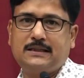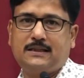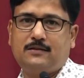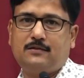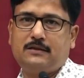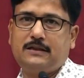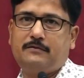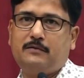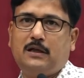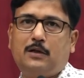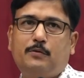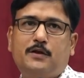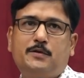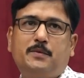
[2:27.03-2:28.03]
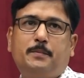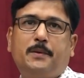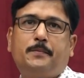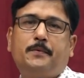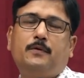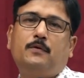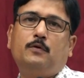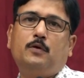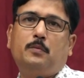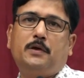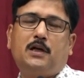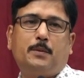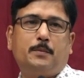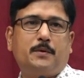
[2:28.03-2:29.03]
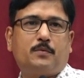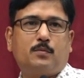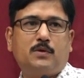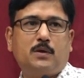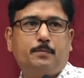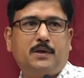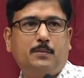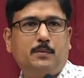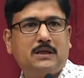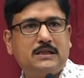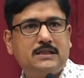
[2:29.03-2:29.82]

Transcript: You know, there will always be people who will be coming from the premier